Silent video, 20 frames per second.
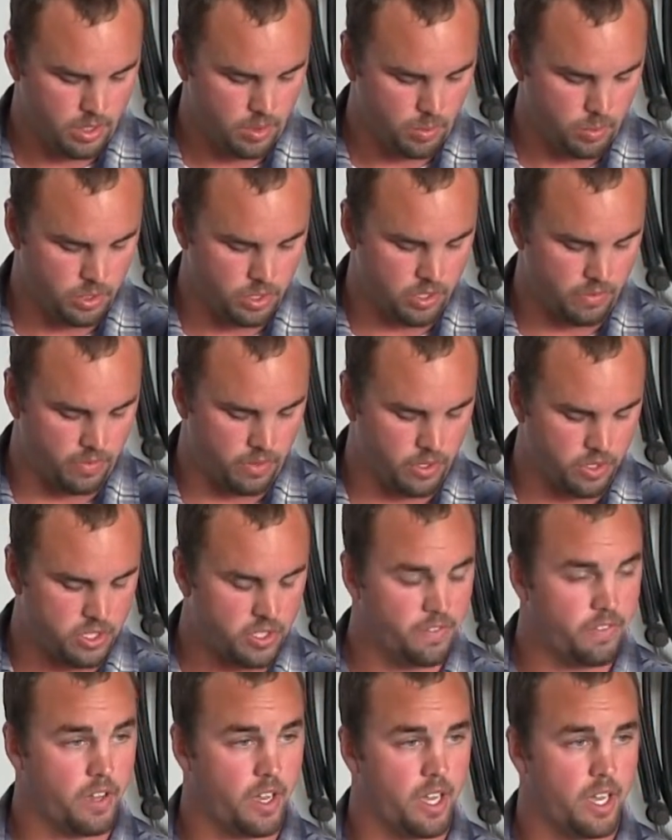we'll
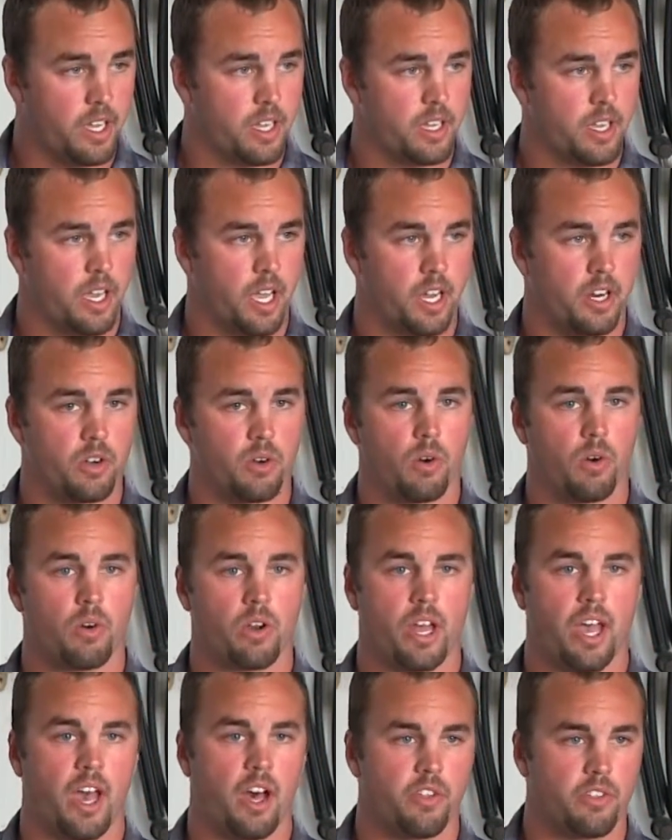diversify and grow in
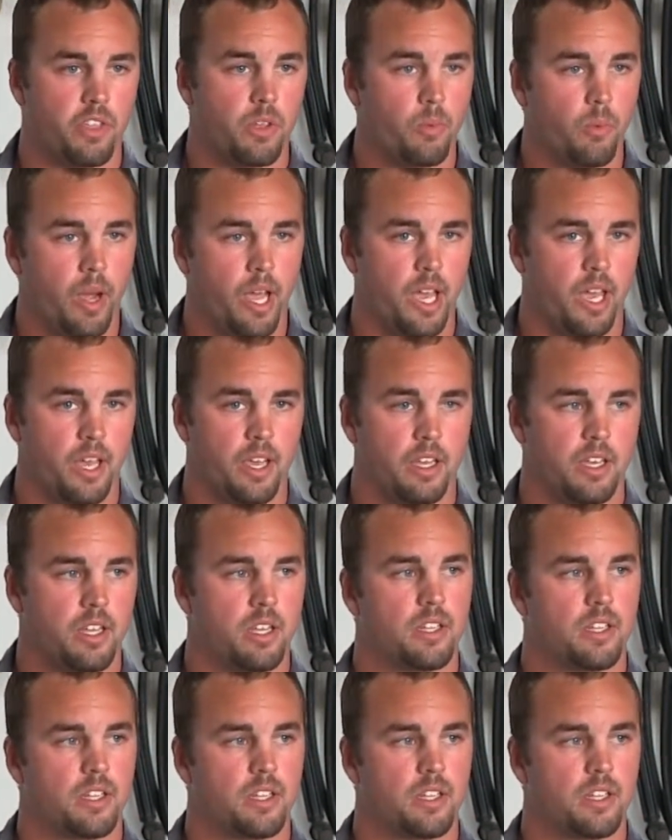a healthy way